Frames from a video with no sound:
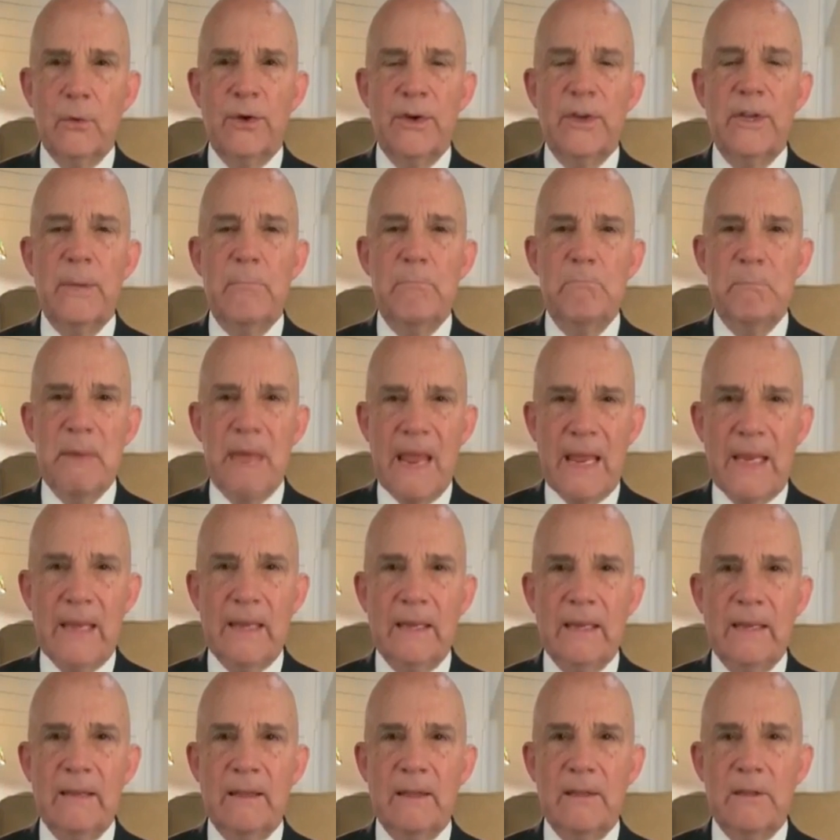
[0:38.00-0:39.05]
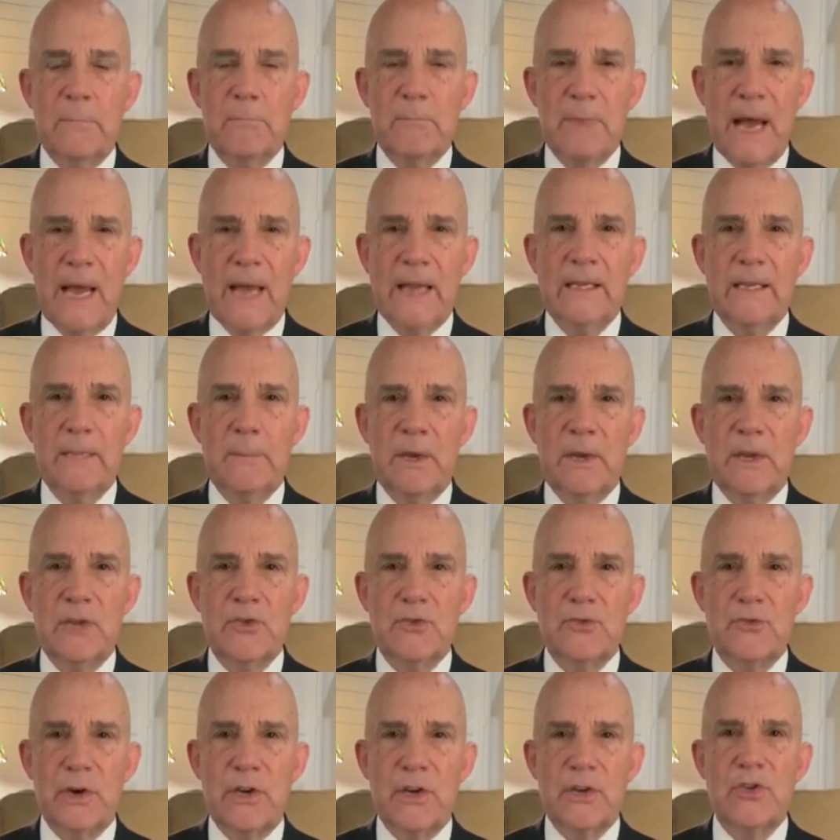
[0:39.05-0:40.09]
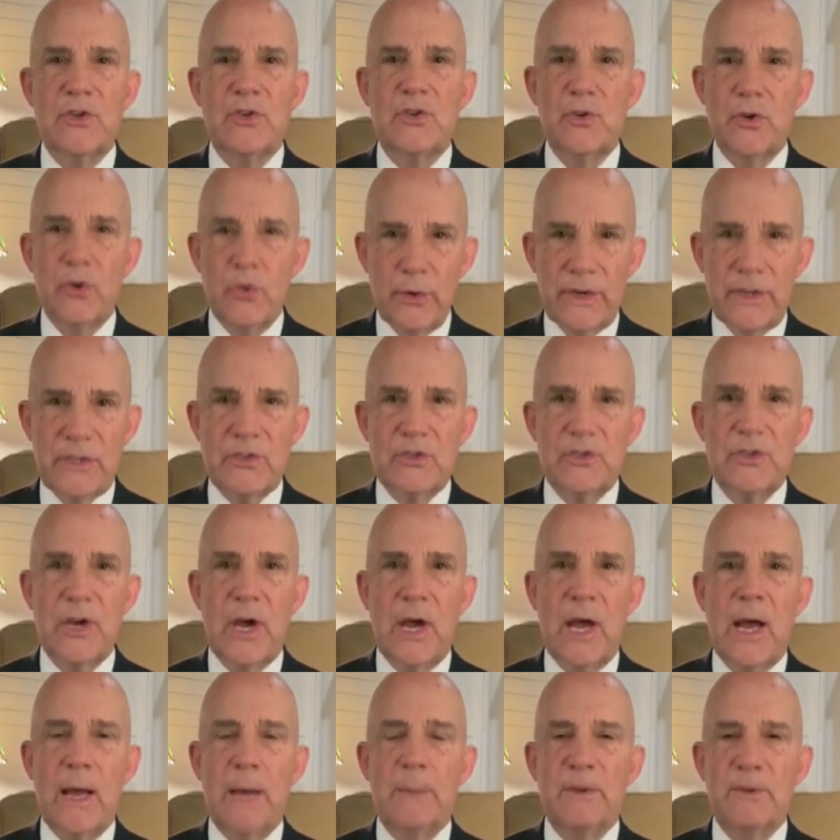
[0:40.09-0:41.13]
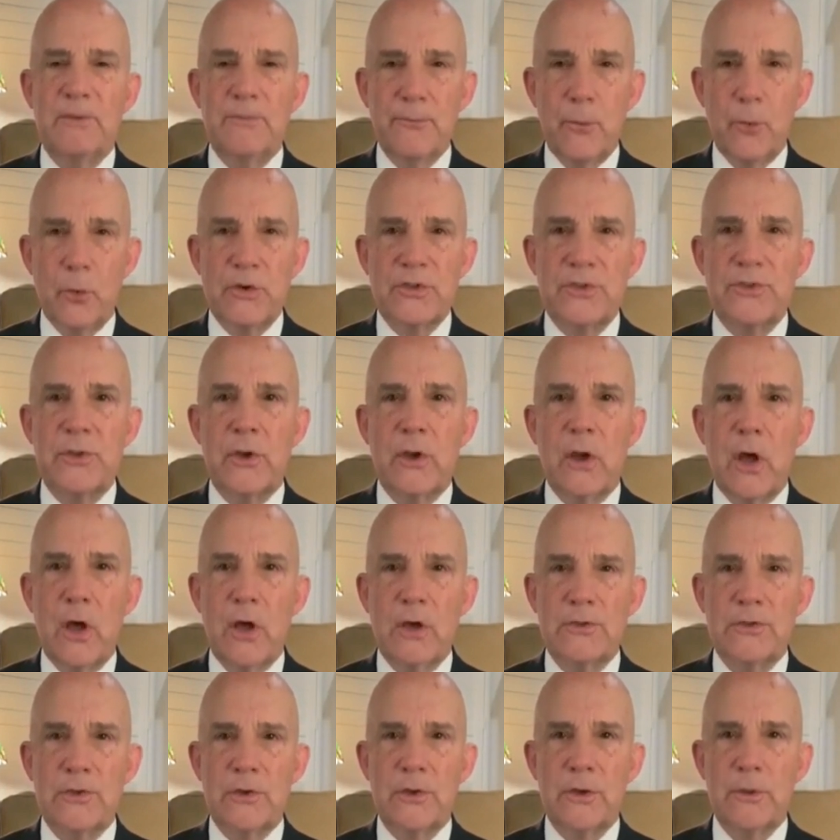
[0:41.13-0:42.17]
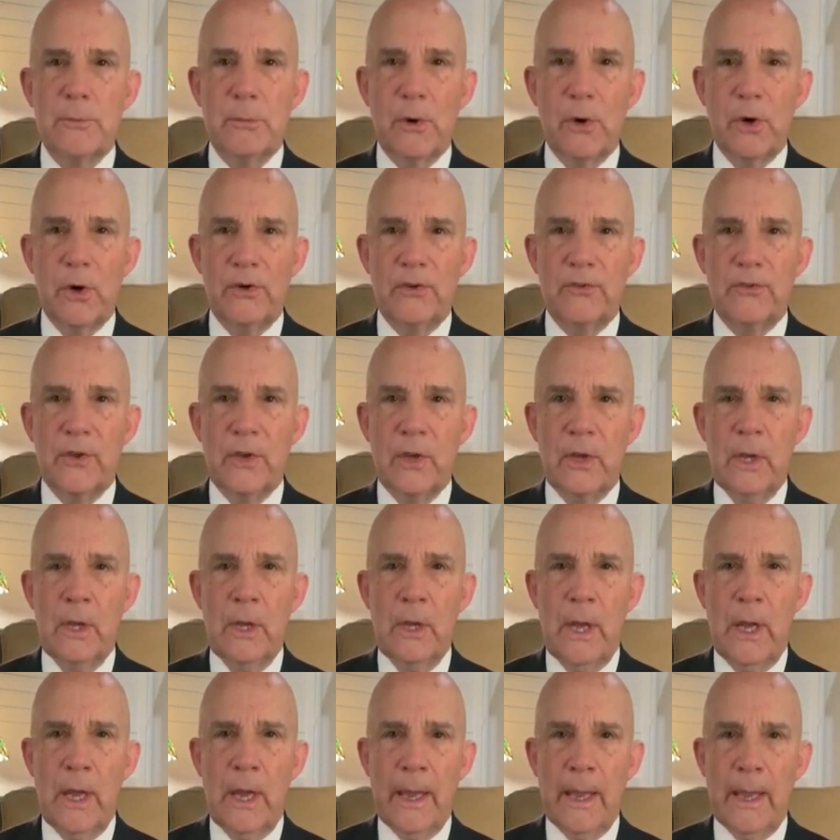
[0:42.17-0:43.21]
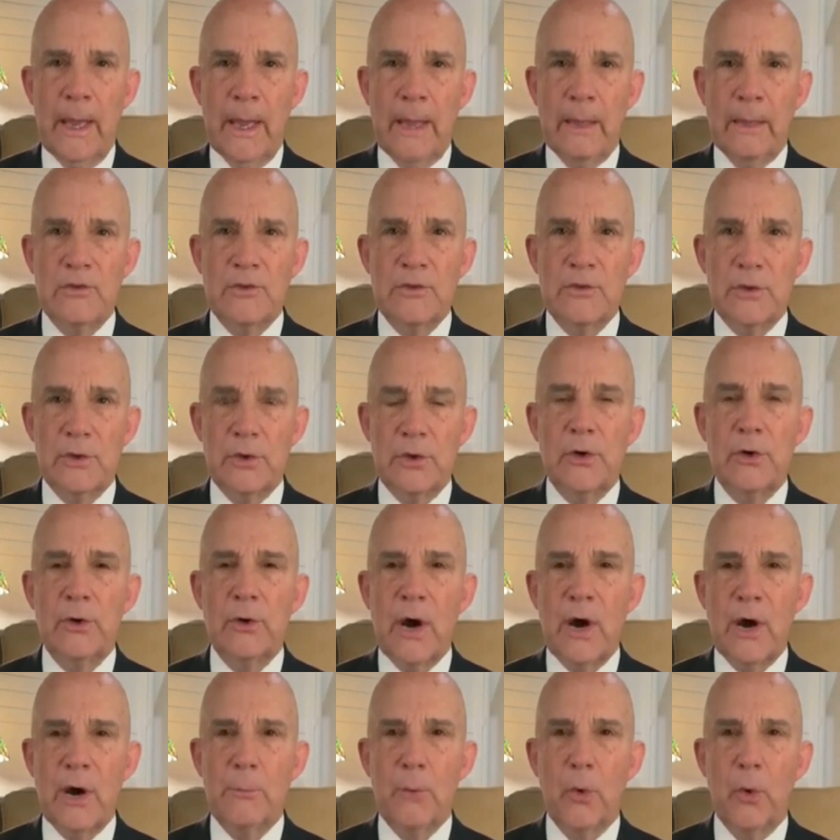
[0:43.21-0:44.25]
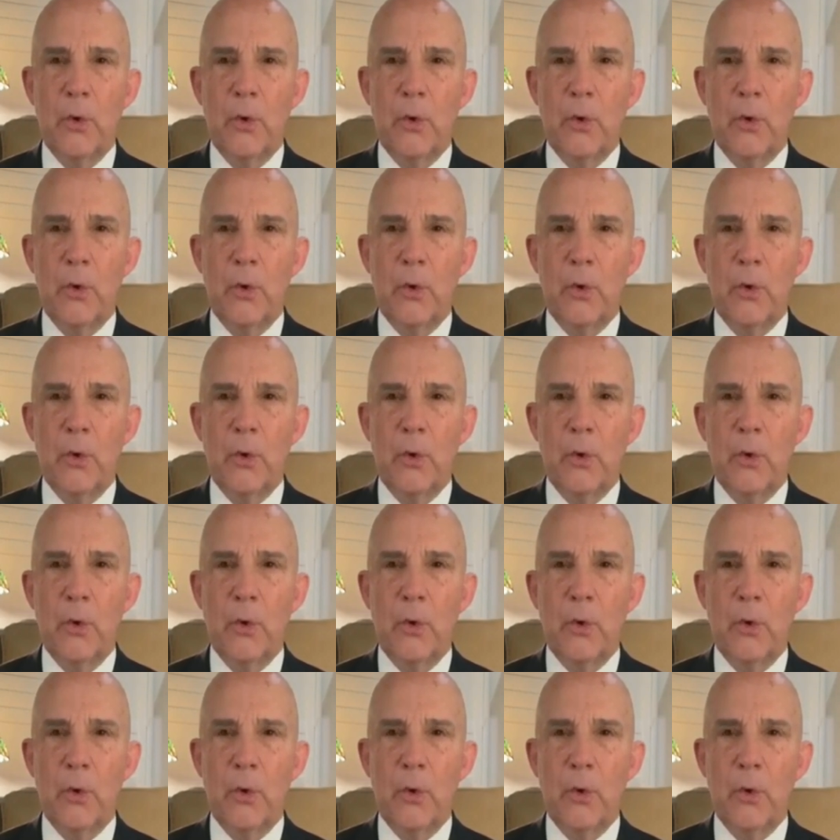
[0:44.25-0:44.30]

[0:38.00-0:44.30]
We're demanding that the Biden administration do its job, enforce the laws on the books, and secure our